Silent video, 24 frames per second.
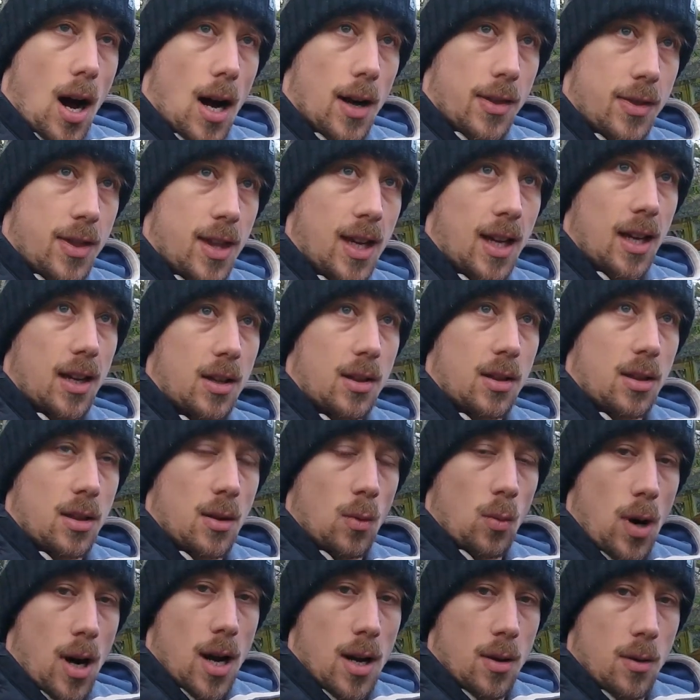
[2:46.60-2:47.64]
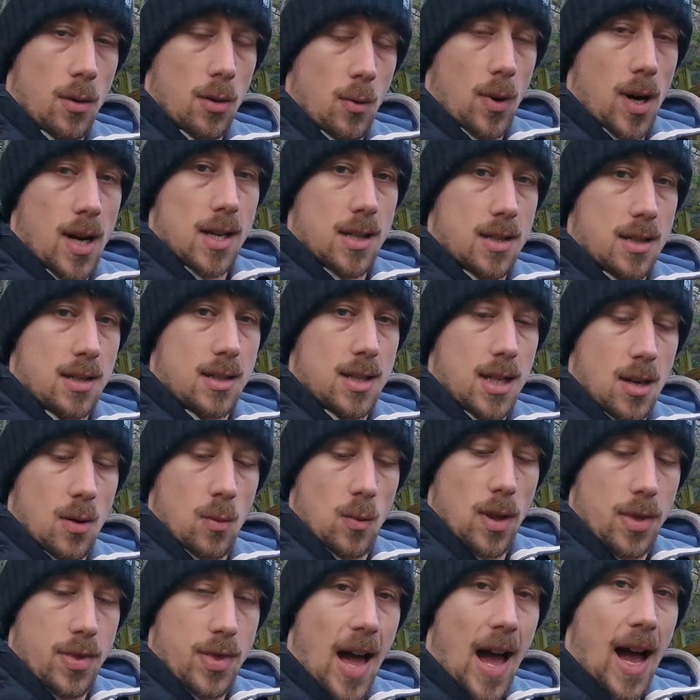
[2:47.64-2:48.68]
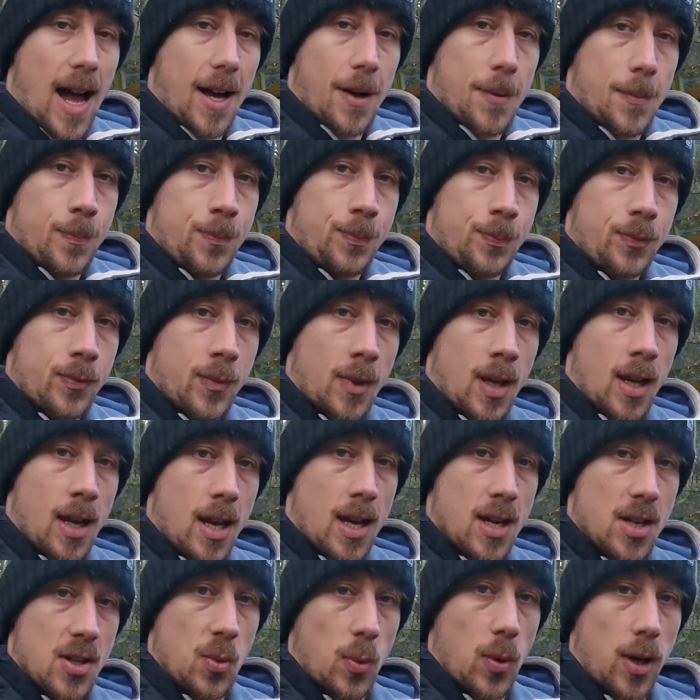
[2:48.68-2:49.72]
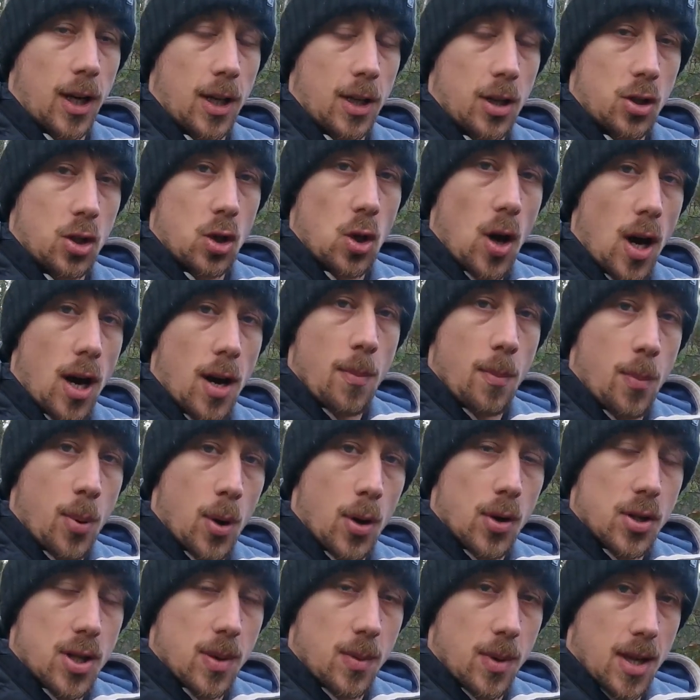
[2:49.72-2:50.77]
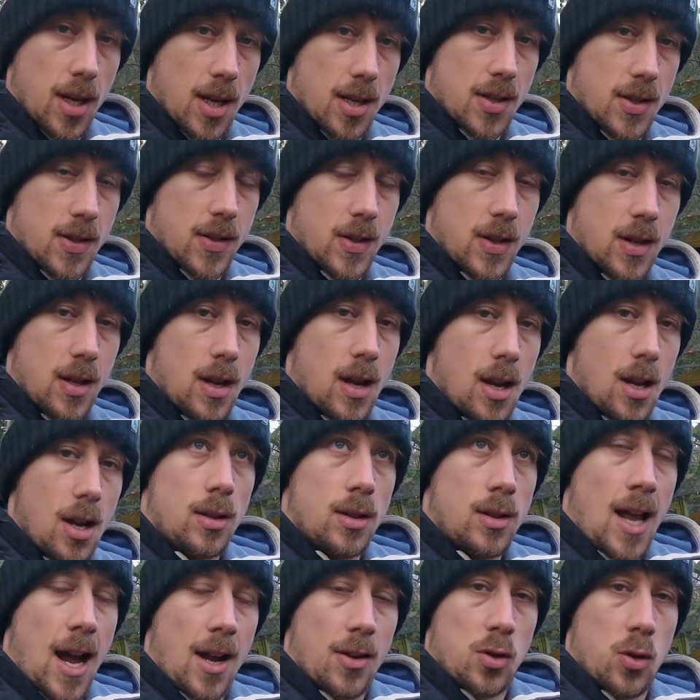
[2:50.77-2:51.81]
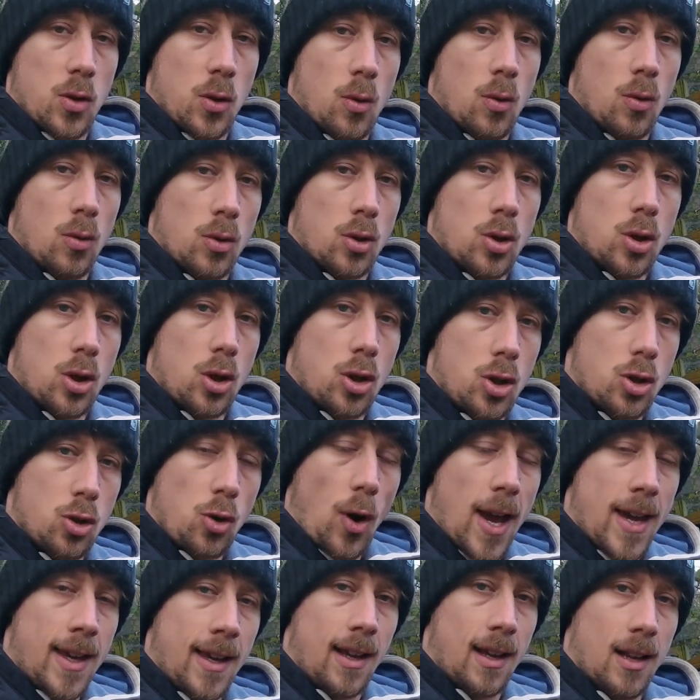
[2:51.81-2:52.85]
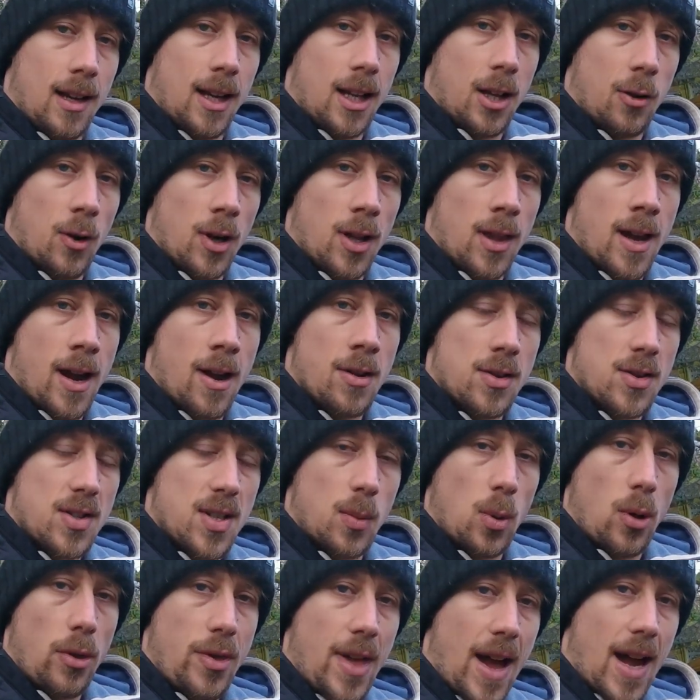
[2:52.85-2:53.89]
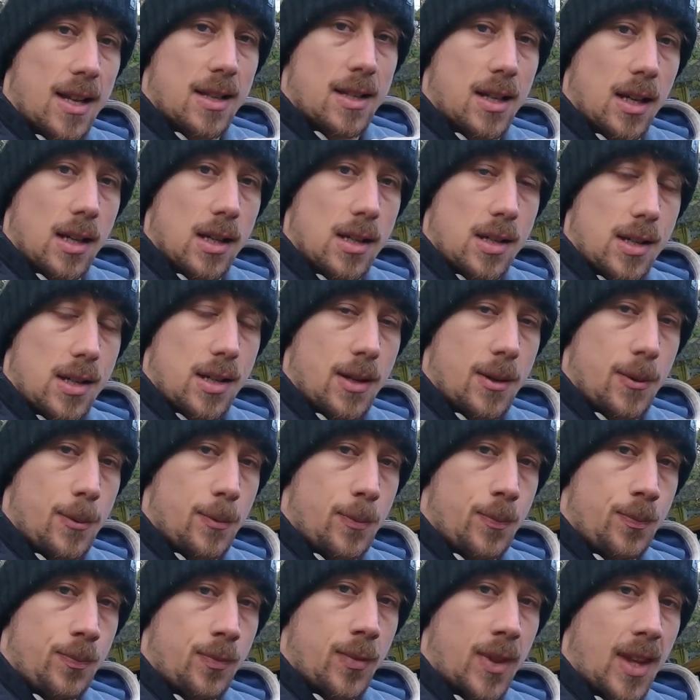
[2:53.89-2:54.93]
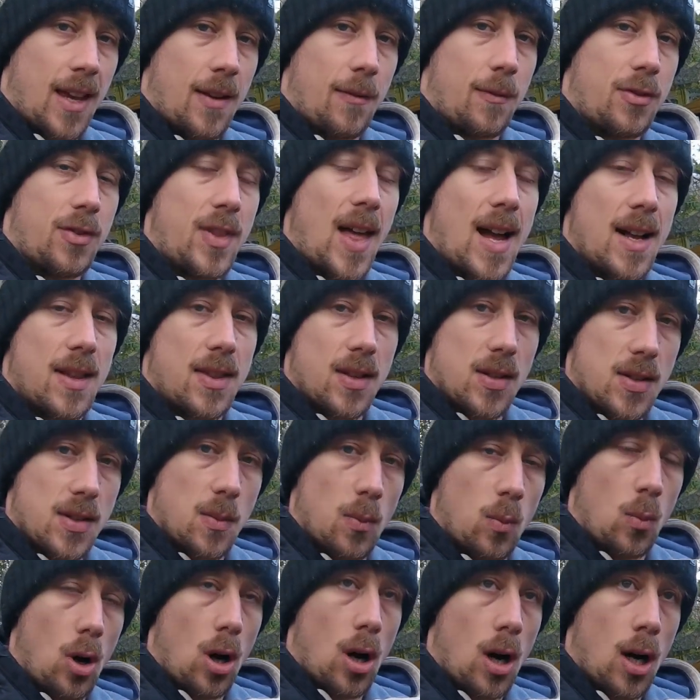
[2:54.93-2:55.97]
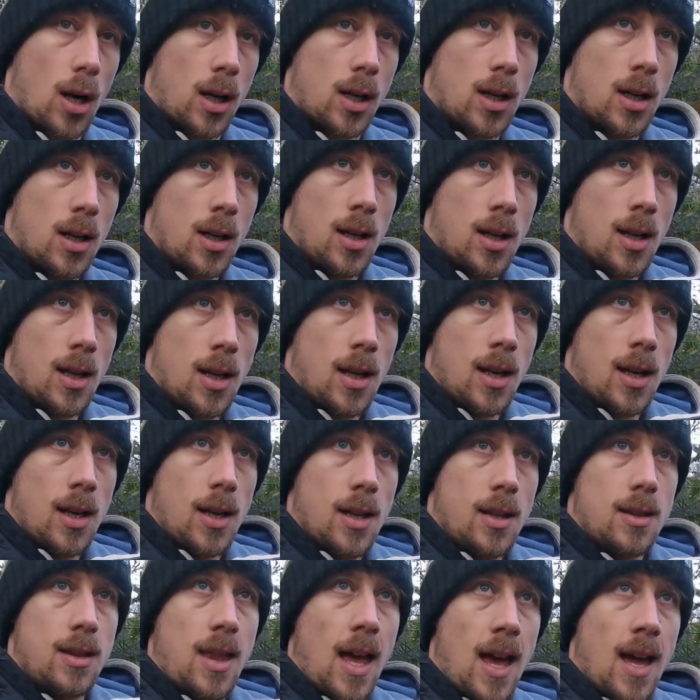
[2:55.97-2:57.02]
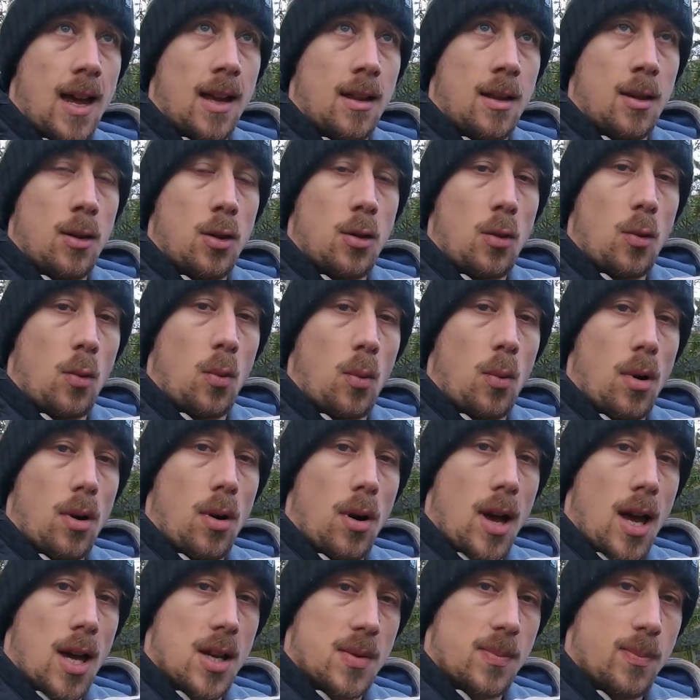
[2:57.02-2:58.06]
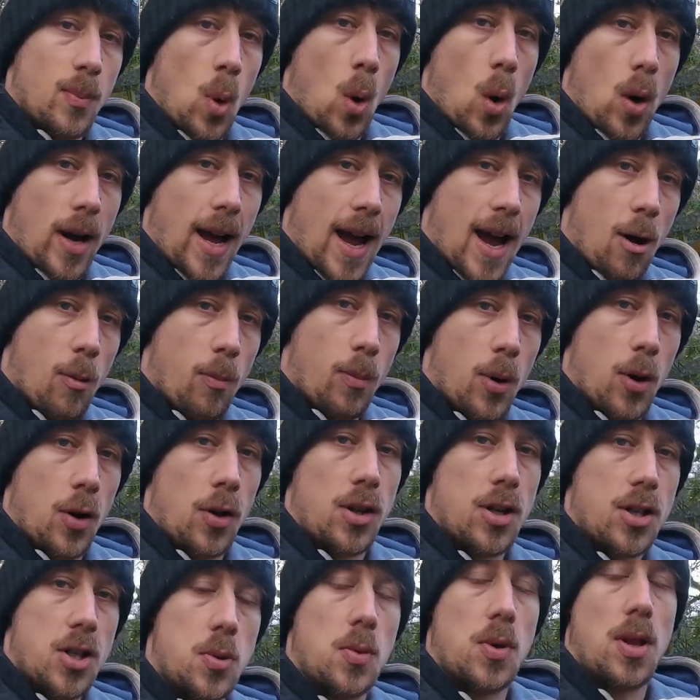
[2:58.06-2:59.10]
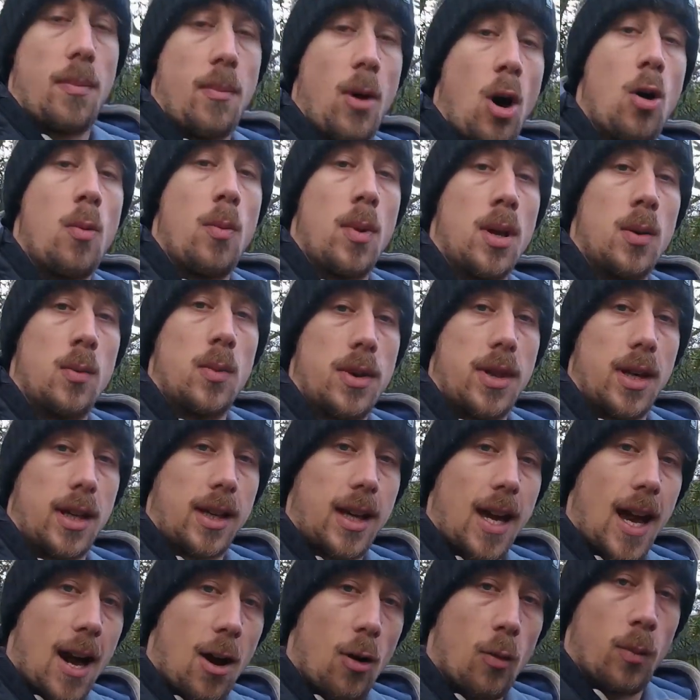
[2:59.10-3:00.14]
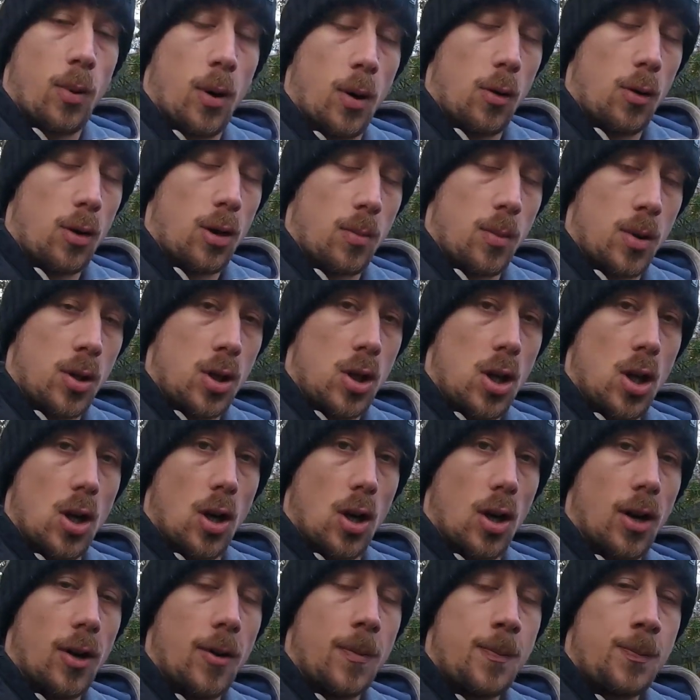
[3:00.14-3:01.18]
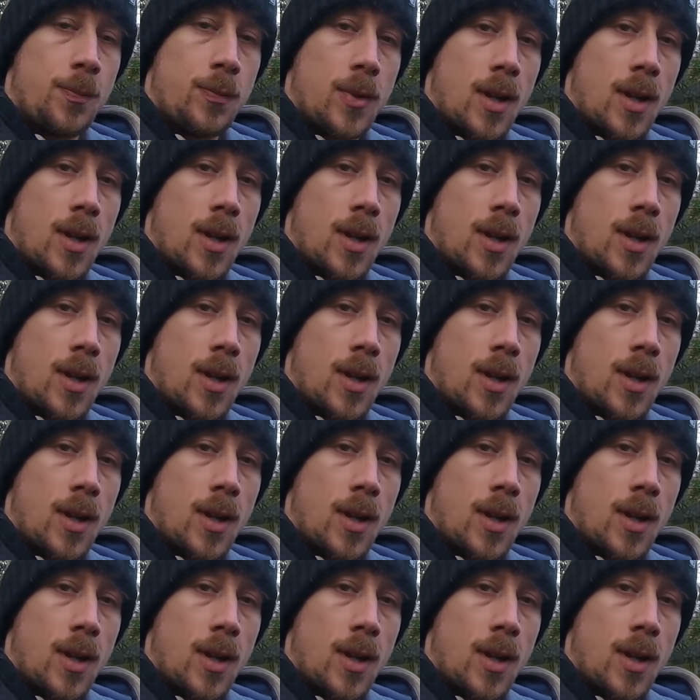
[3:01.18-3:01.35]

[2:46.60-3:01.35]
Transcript: I think the way, one of the ways to deal with that is we're going to try and put some of this natural drain cleaner in there and see what that does. If that doesn't work, then it's more cow poo. The issue at the moment with the cow poo and the manure